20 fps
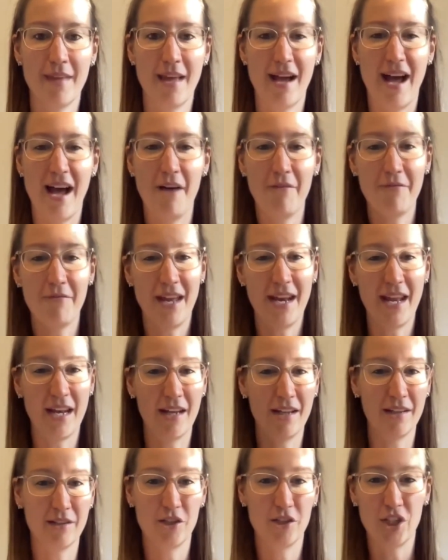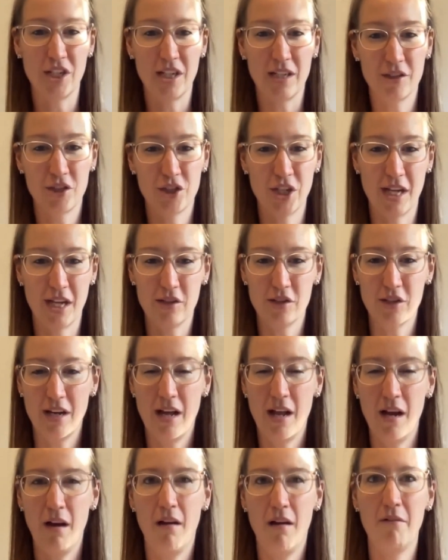have that energy exchange and
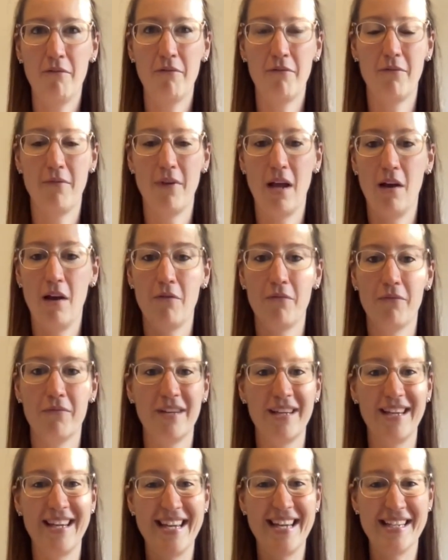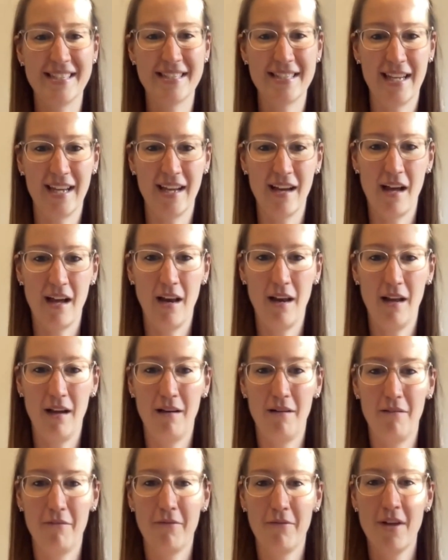i love i love kissing i
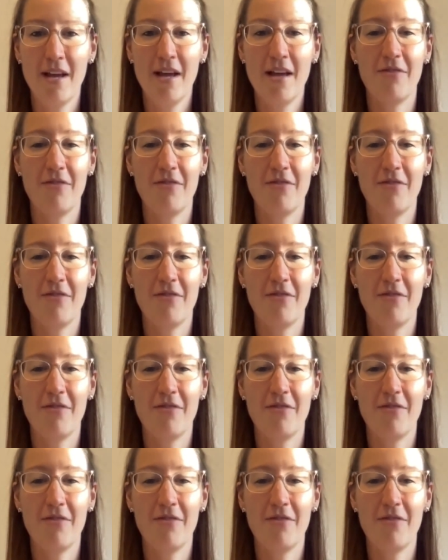love